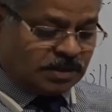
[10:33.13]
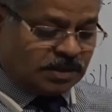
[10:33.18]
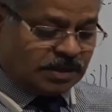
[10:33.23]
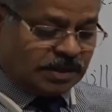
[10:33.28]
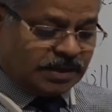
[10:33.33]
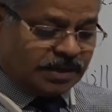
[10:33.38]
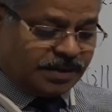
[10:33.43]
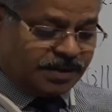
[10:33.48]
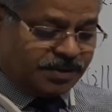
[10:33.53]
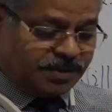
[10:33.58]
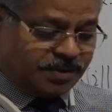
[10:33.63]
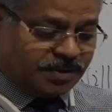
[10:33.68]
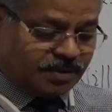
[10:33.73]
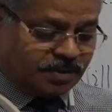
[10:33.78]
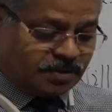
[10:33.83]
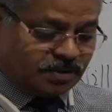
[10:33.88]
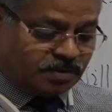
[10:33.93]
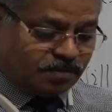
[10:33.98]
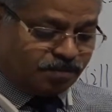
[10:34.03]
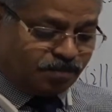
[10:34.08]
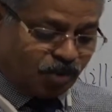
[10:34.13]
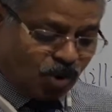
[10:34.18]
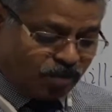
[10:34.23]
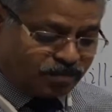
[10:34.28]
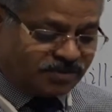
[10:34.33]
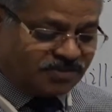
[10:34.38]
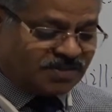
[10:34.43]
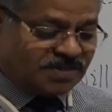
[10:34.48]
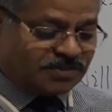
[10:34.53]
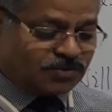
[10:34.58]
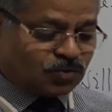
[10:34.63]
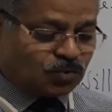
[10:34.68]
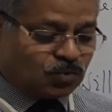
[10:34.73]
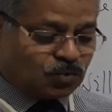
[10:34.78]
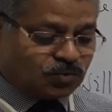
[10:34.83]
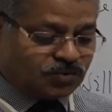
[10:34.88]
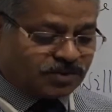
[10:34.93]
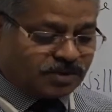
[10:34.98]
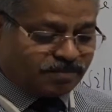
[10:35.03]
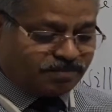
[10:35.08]
and promising to
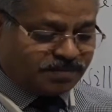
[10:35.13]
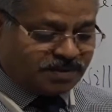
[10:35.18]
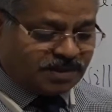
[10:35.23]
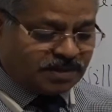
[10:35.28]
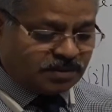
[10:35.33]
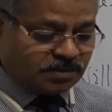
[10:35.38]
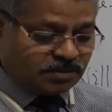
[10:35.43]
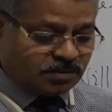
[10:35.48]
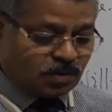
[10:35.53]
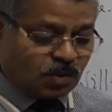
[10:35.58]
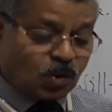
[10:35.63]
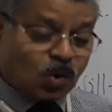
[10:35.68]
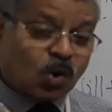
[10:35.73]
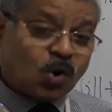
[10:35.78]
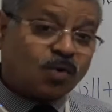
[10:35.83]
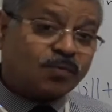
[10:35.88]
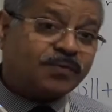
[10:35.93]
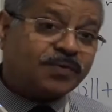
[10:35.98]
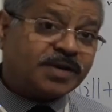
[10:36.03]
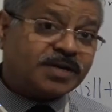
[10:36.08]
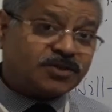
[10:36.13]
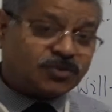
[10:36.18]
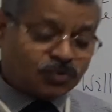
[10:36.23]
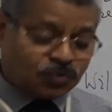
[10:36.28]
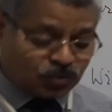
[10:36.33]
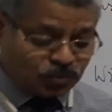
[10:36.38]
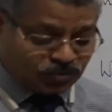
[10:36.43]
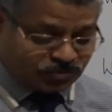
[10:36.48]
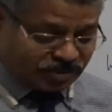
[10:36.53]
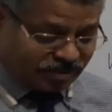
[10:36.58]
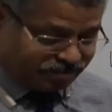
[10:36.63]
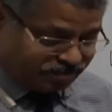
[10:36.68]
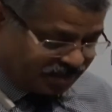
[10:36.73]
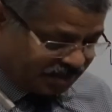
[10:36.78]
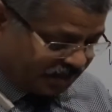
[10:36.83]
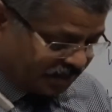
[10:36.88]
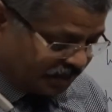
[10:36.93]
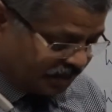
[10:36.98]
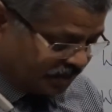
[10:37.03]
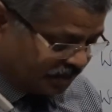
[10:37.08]
do something, offering to do
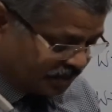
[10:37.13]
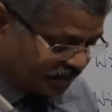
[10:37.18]
something.